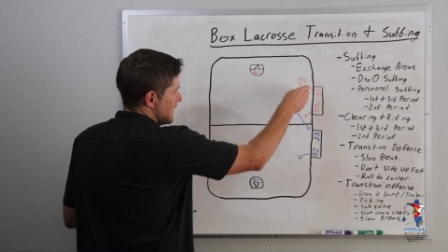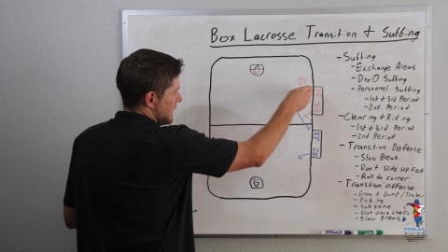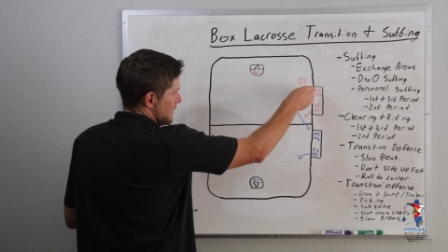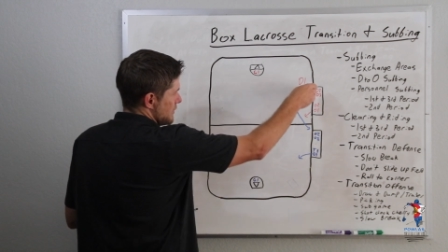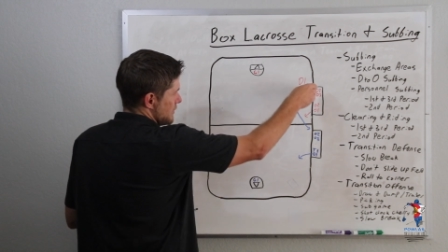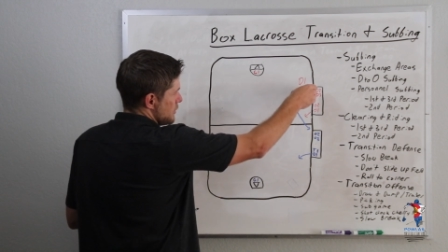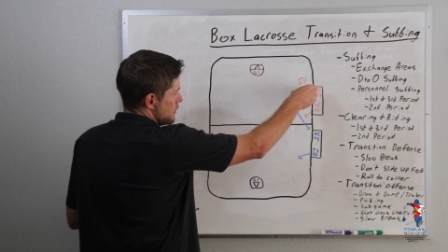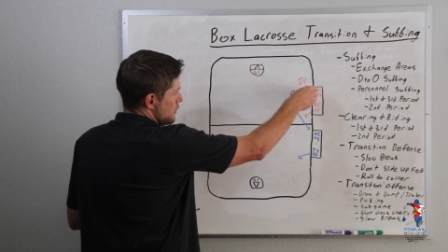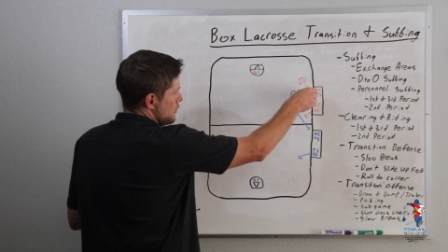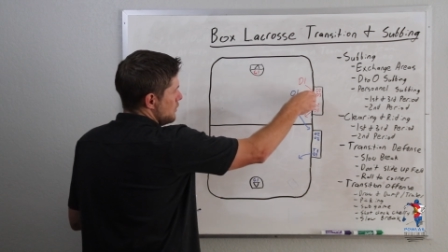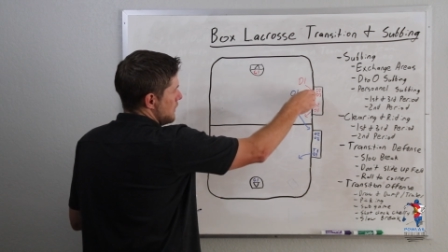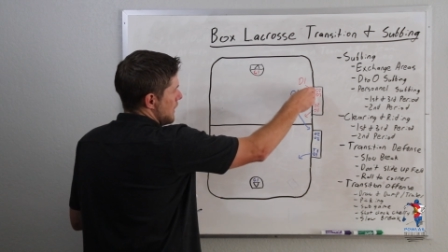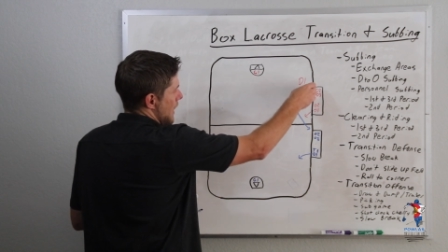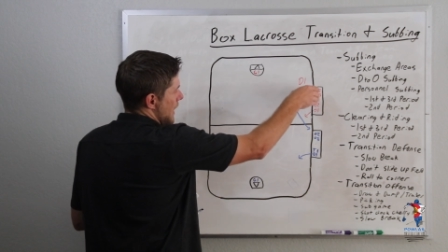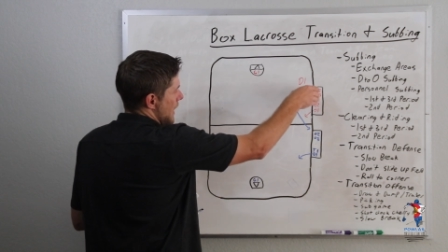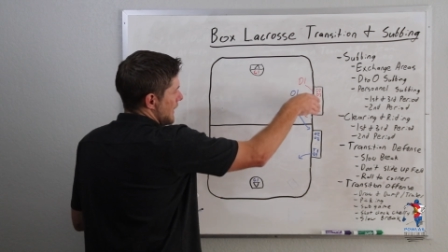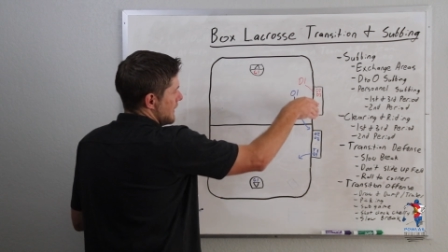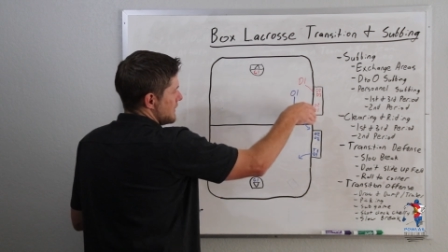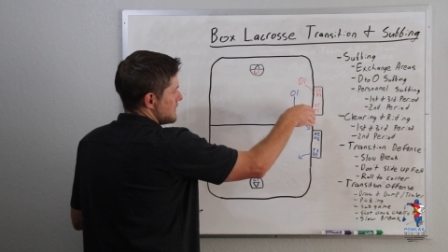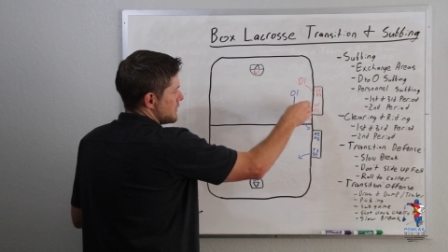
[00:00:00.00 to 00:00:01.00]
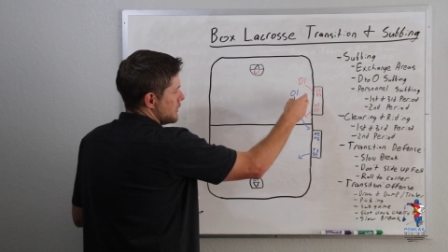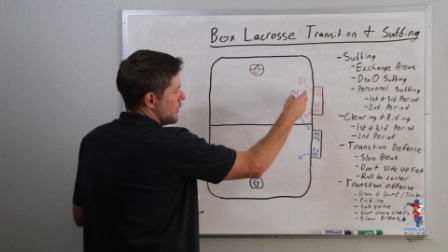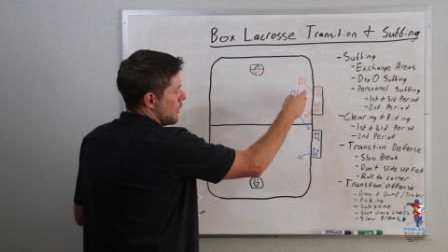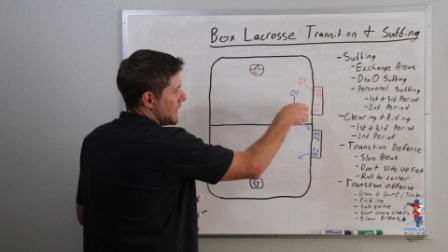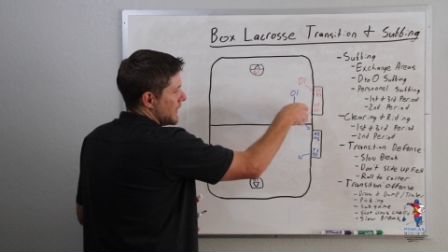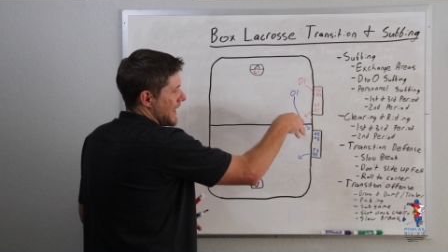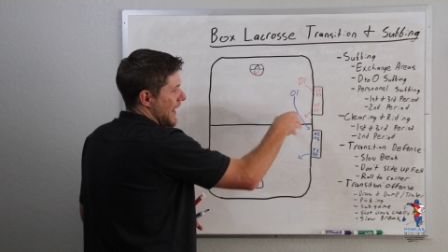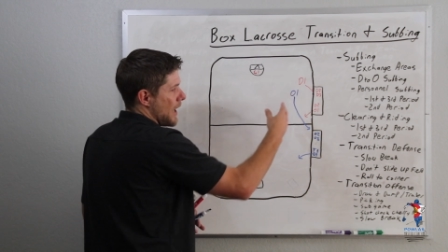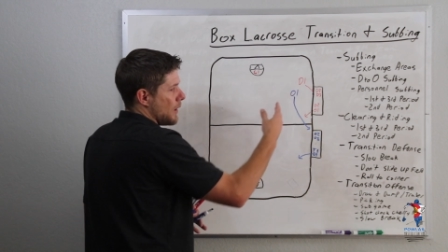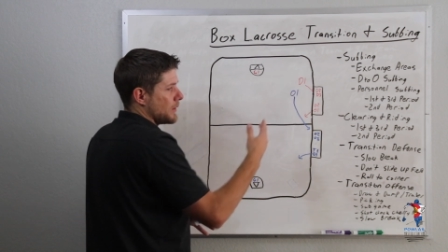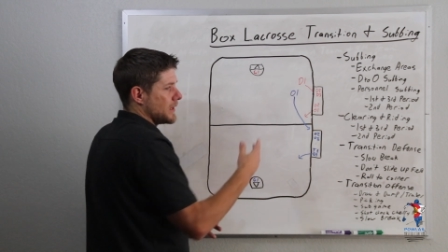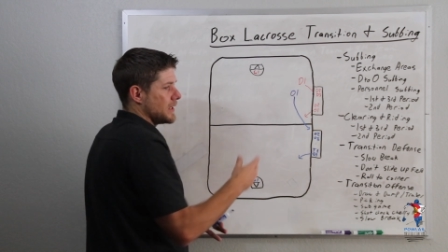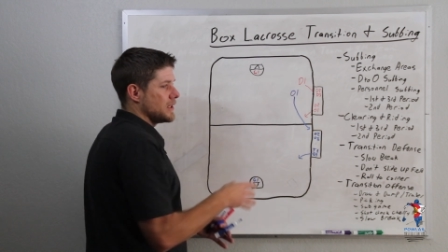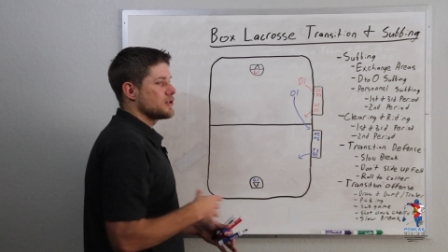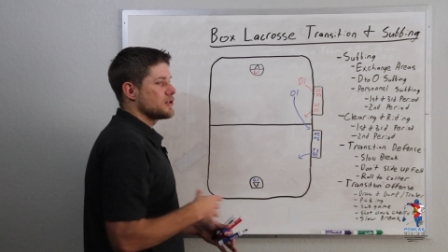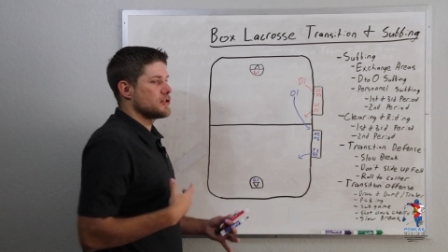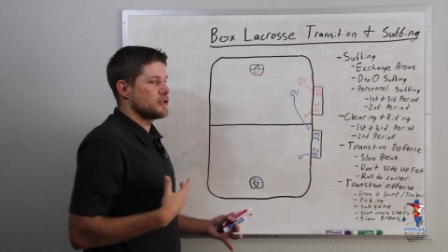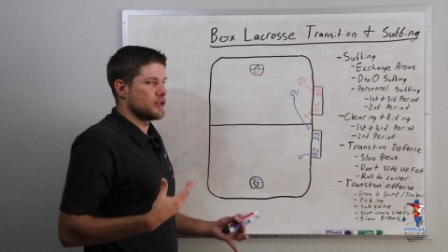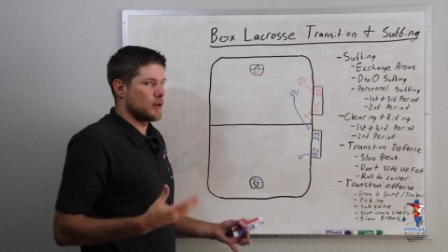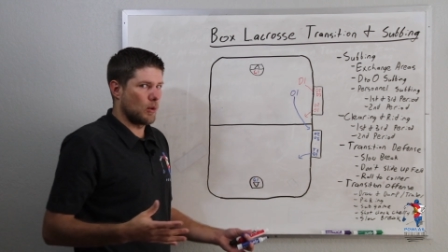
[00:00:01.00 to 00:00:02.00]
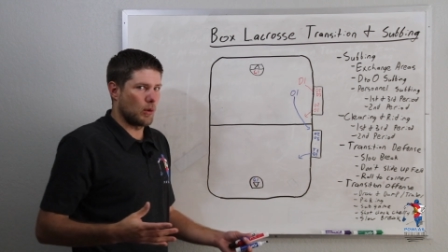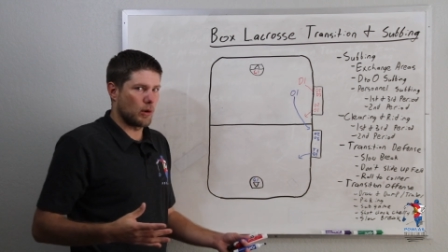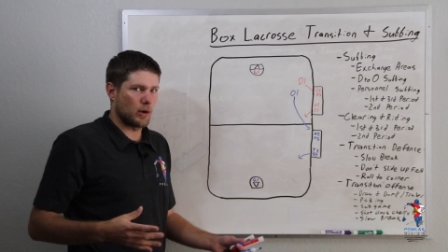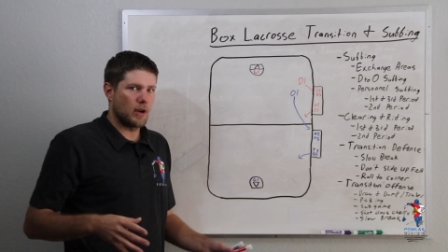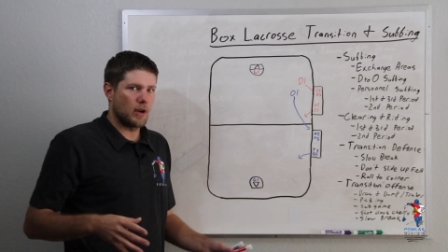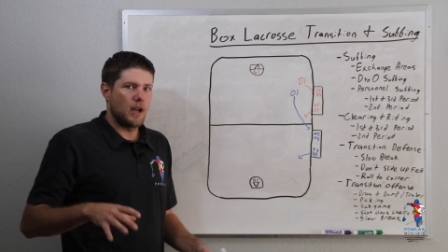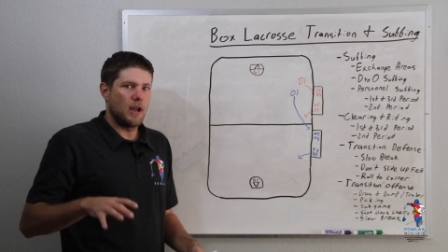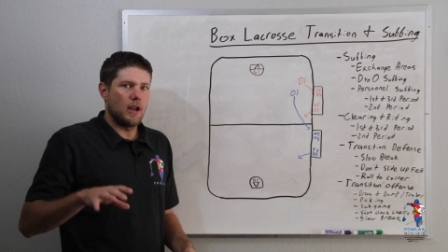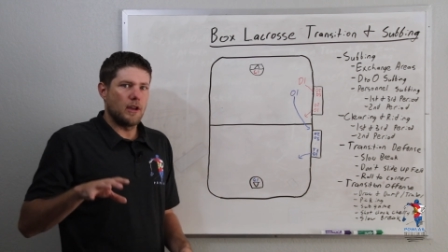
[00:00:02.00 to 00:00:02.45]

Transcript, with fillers: in two lines going out each door.